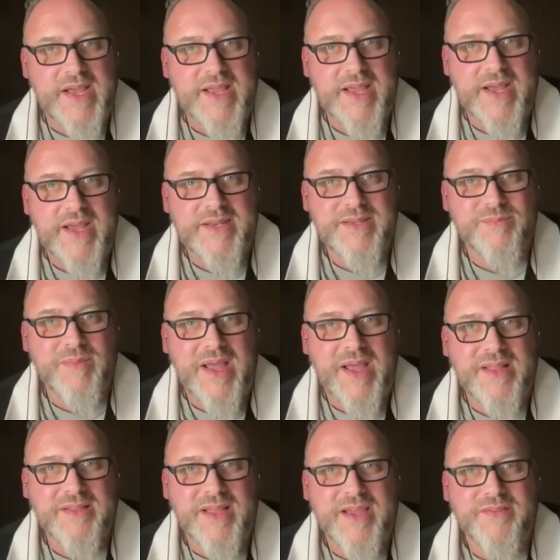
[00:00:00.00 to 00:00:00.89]
had in
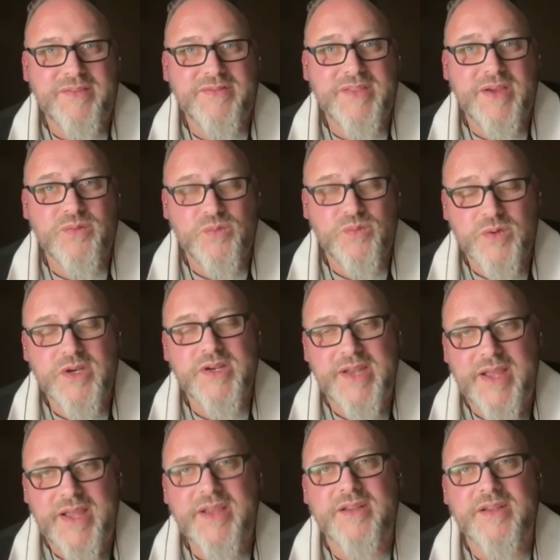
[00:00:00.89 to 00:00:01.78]
my life that were
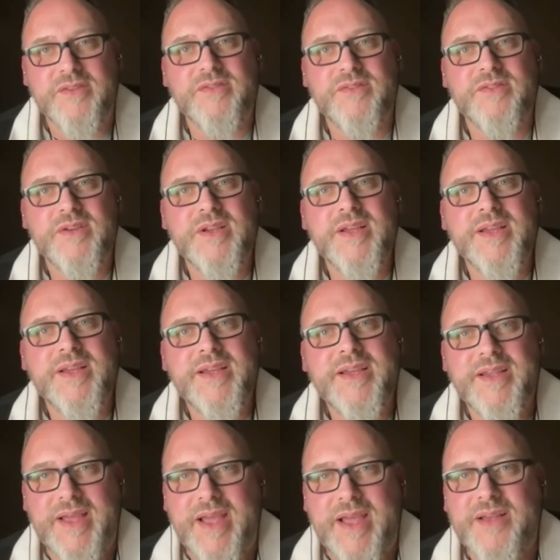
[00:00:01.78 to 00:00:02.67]
negative.
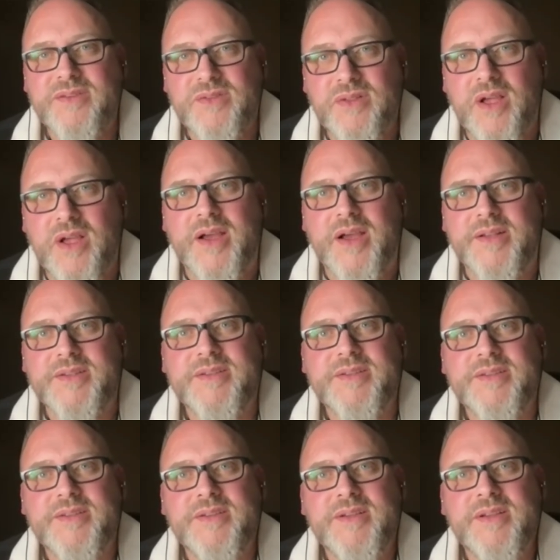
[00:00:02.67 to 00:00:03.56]
I had a lot.
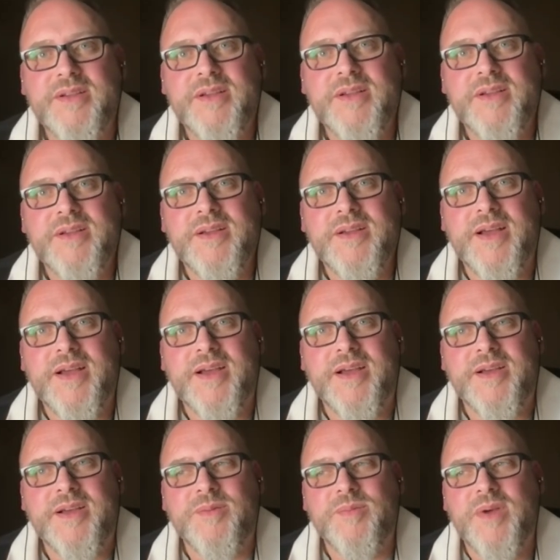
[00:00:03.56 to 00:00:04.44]

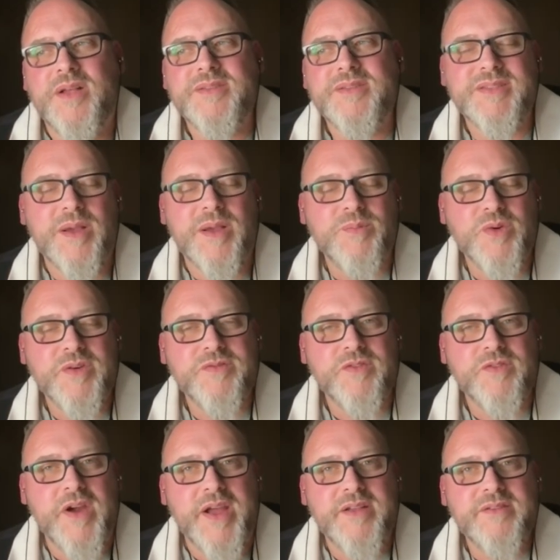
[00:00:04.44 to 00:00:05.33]
Some were
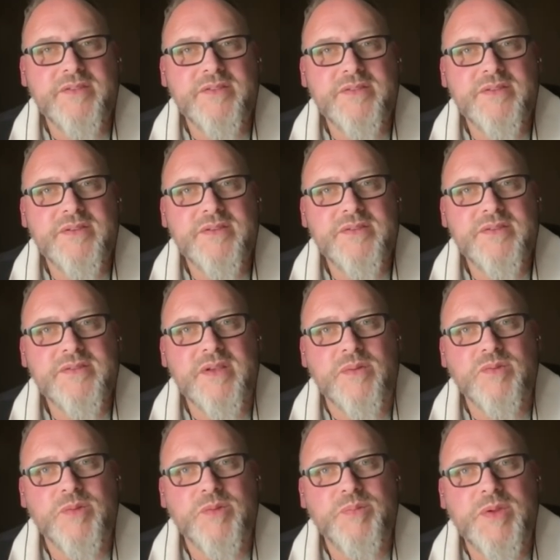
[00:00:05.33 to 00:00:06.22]
friends.
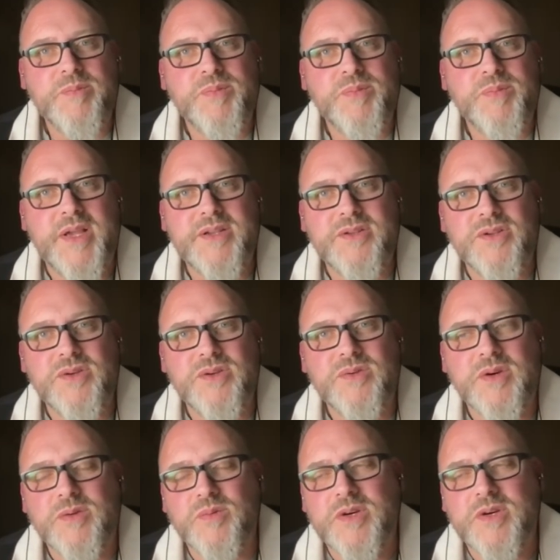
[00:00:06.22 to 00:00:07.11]
Some were people I
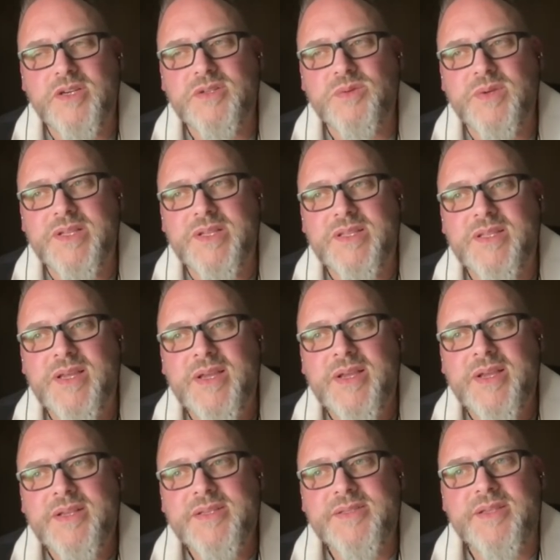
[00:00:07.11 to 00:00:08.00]
knew or worked with.
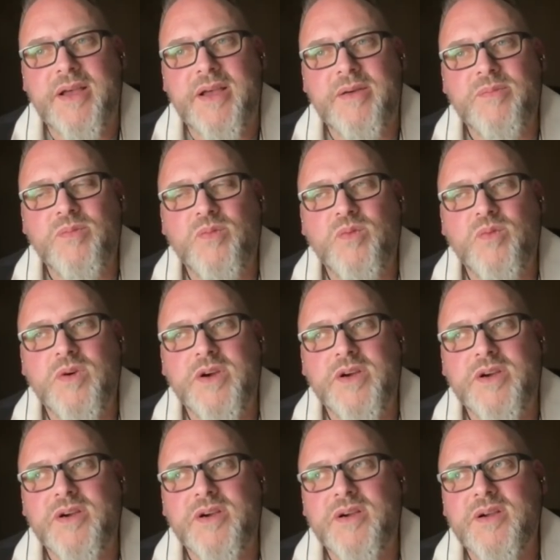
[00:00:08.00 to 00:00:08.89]
Some
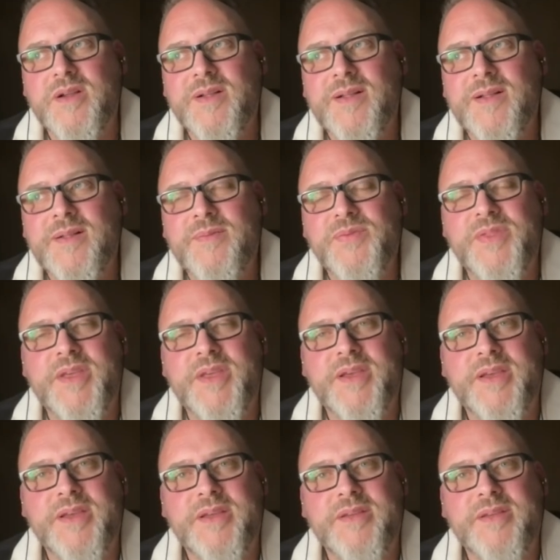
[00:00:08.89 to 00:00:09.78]
were
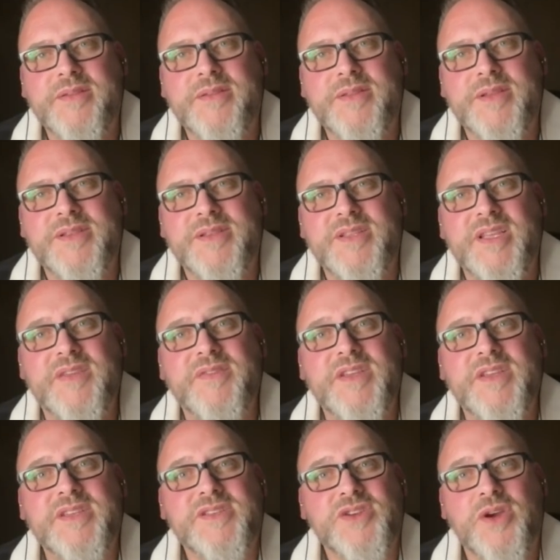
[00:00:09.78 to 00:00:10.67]
the
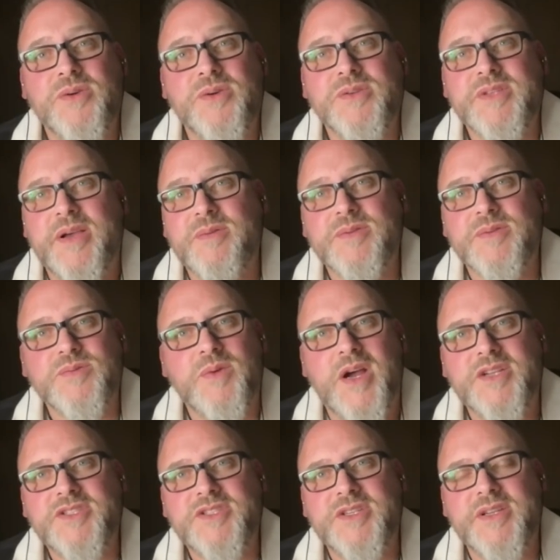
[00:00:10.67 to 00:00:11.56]
TV shows I was
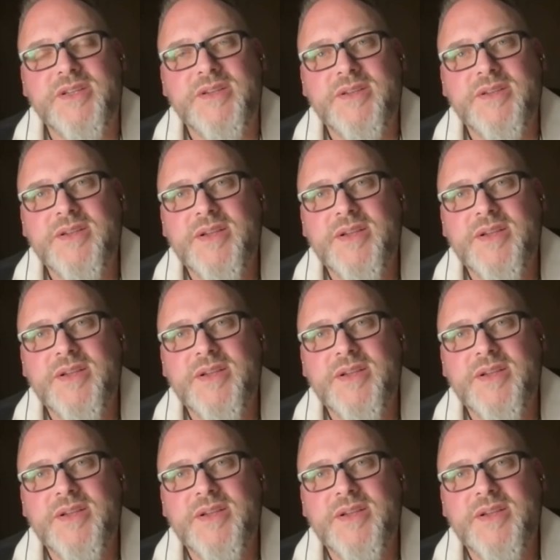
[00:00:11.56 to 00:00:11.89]
watching,